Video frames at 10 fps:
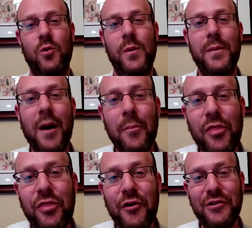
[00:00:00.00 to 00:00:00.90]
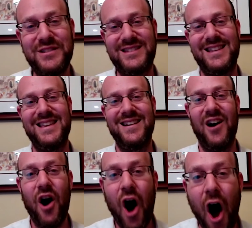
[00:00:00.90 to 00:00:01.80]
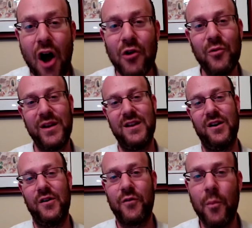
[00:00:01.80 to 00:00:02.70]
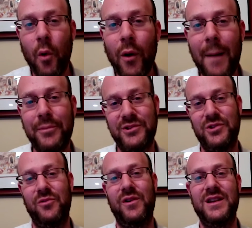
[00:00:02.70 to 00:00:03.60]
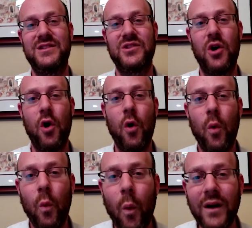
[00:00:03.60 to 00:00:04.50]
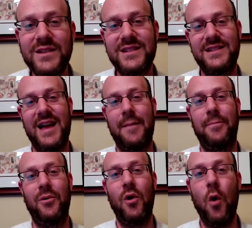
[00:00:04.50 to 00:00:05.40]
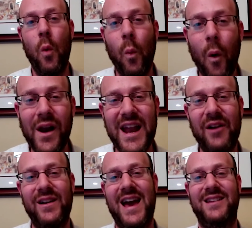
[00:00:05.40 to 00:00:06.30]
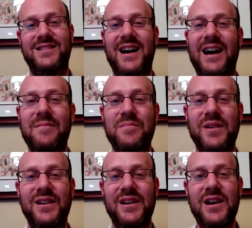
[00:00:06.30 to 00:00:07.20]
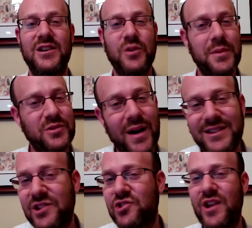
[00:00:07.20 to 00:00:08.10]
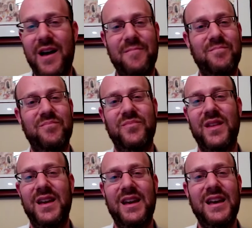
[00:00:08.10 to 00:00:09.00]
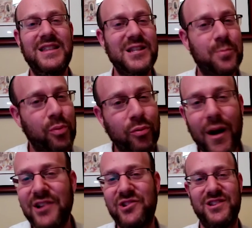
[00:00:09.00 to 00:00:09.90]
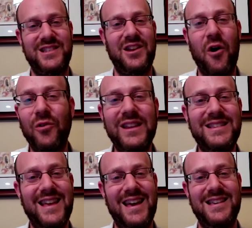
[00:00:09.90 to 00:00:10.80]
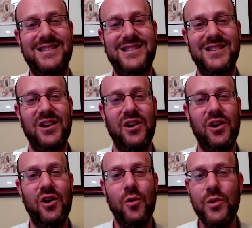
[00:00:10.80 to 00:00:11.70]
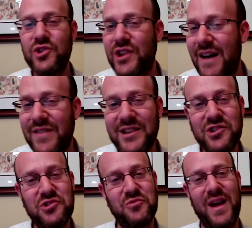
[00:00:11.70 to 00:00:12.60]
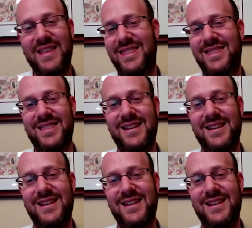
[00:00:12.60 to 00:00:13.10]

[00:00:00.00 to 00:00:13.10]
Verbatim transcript: We become thirsty, hungry for more opportunities, one step, one area at a time. So B'ezrat Hashem, in these precious and holy days, we should have that strength